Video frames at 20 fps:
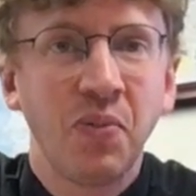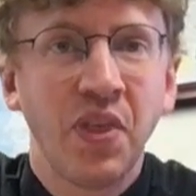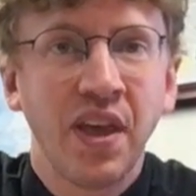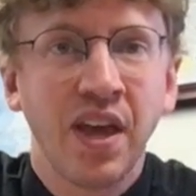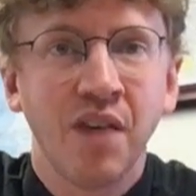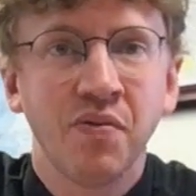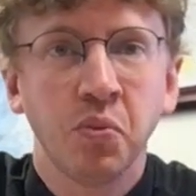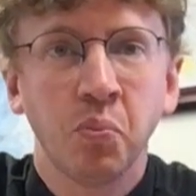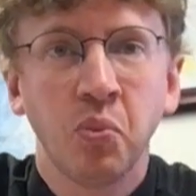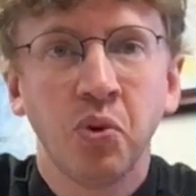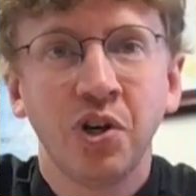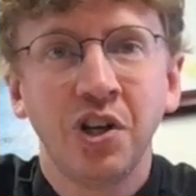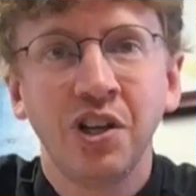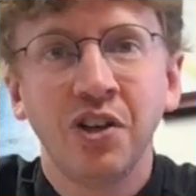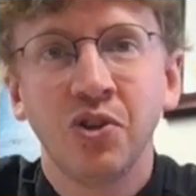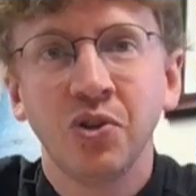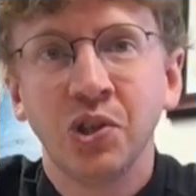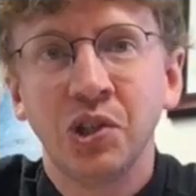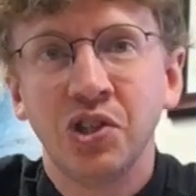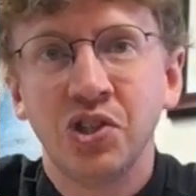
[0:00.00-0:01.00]
They have a pretty
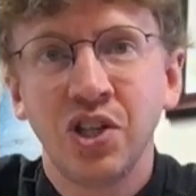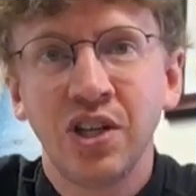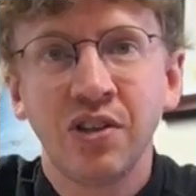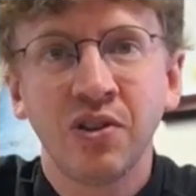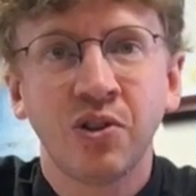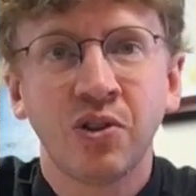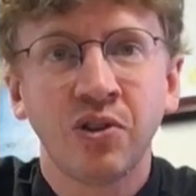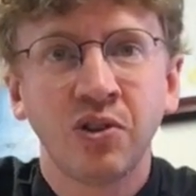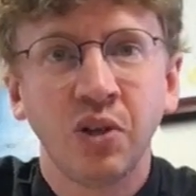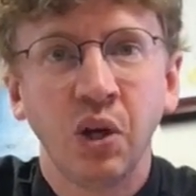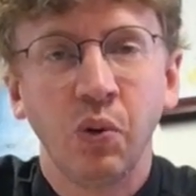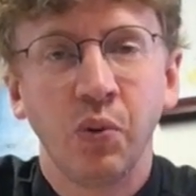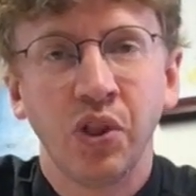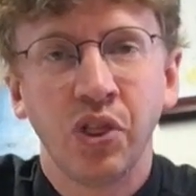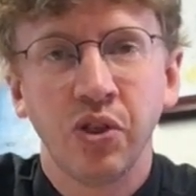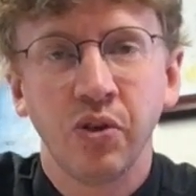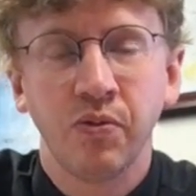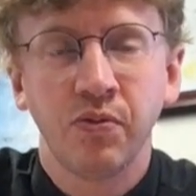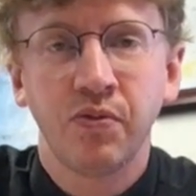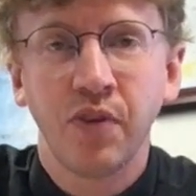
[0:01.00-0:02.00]
good deal
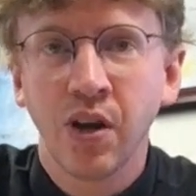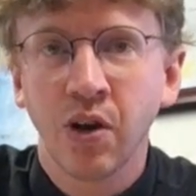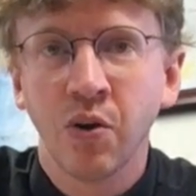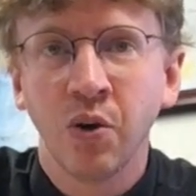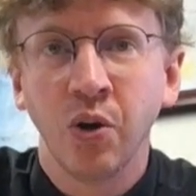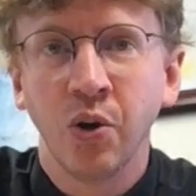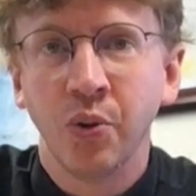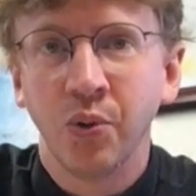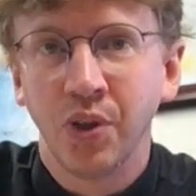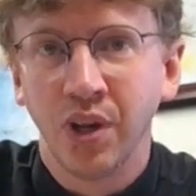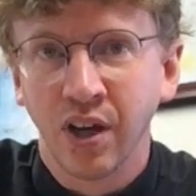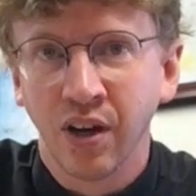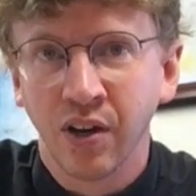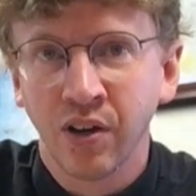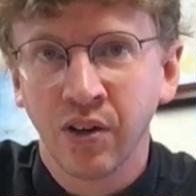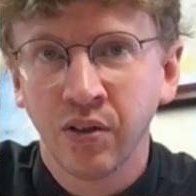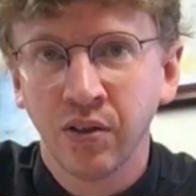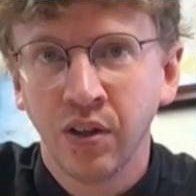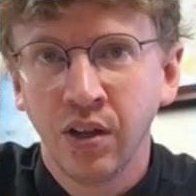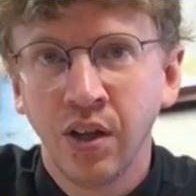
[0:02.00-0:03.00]
with the Pharaoh
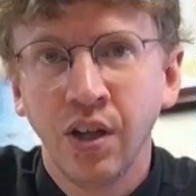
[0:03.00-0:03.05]
there.